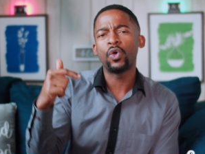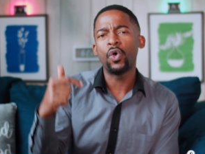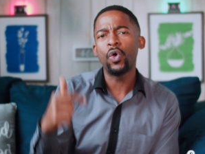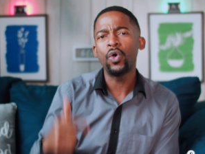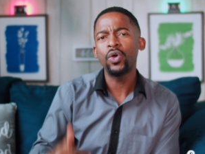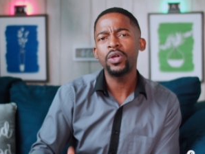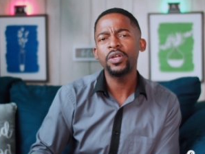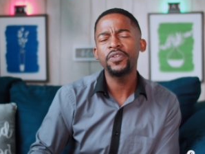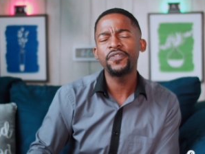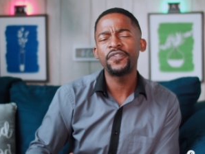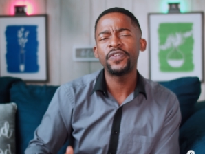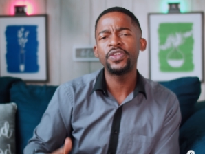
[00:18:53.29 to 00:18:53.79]

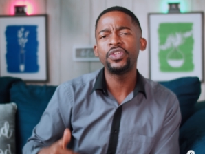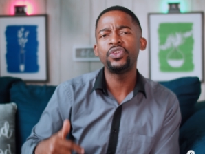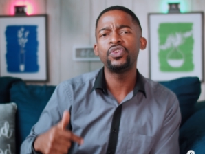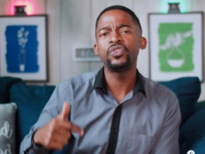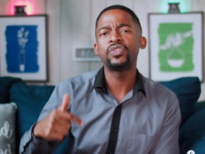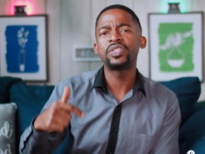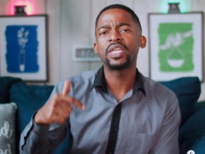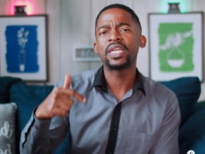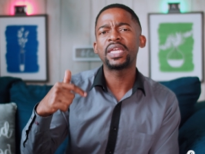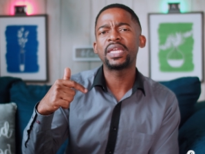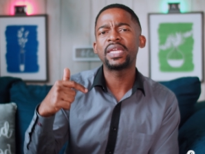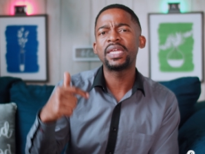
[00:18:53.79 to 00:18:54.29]
order for you
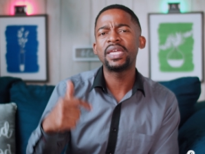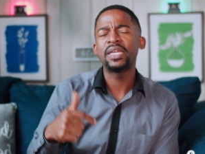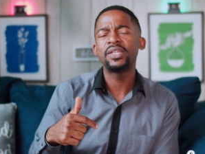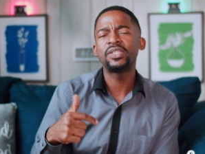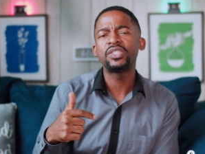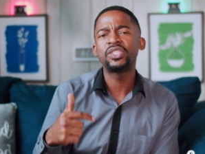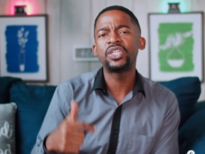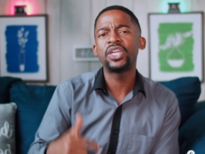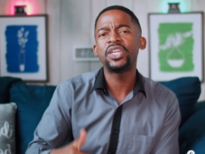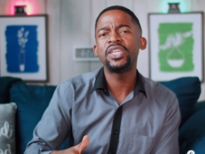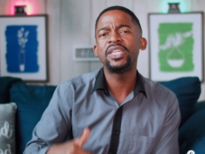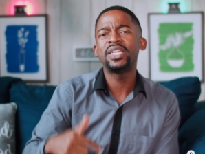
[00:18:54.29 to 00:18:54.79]
to get
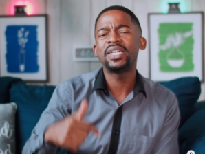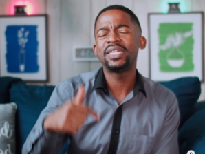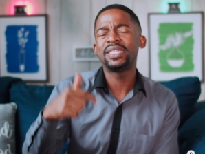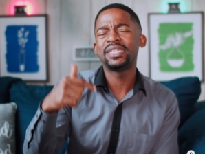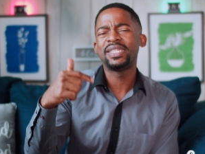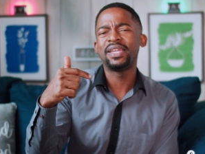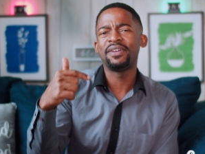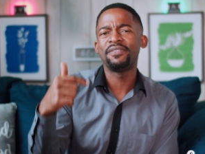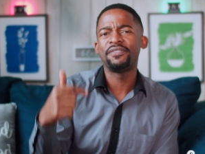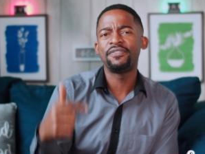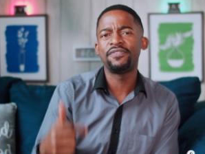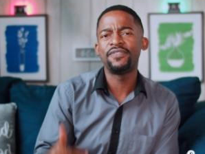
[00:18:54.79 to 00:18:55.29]
to your
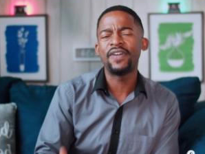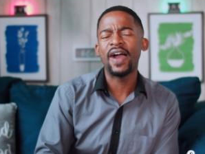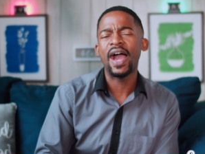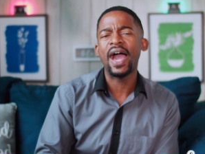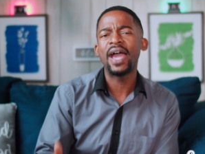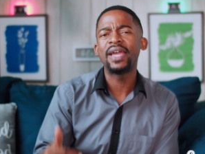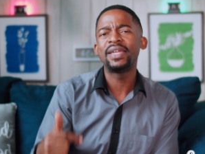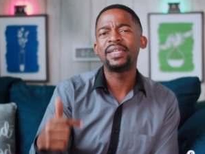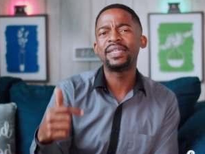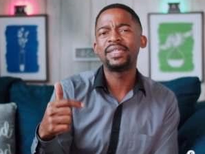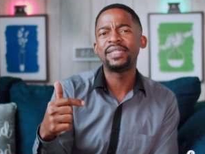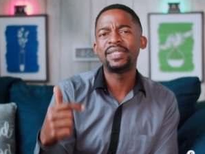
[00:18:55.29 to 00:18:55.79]

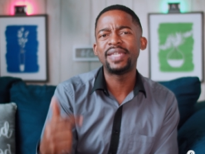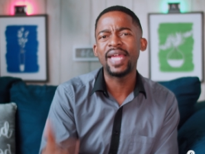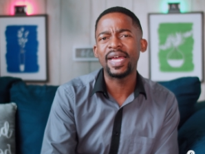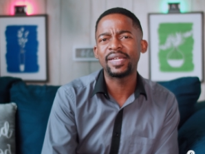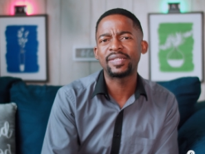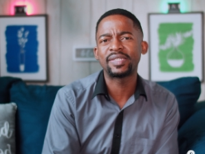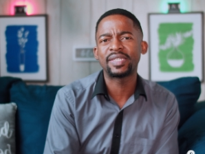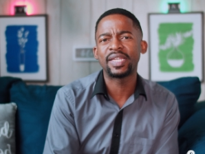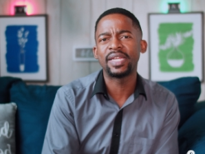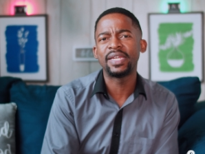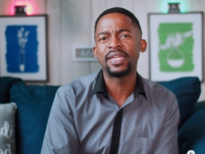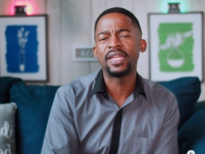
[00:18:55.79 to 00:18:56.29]
divine
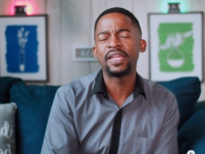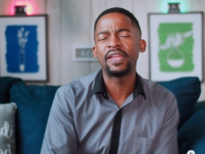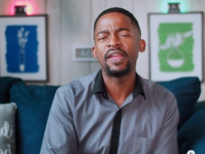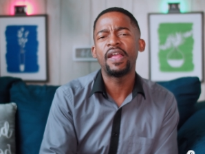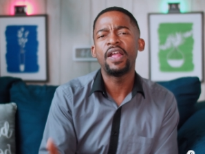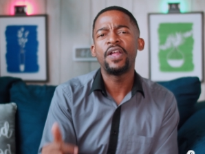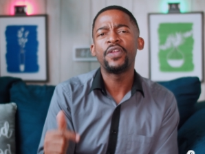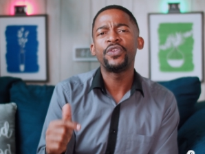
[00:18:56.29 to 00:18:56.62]
destiny,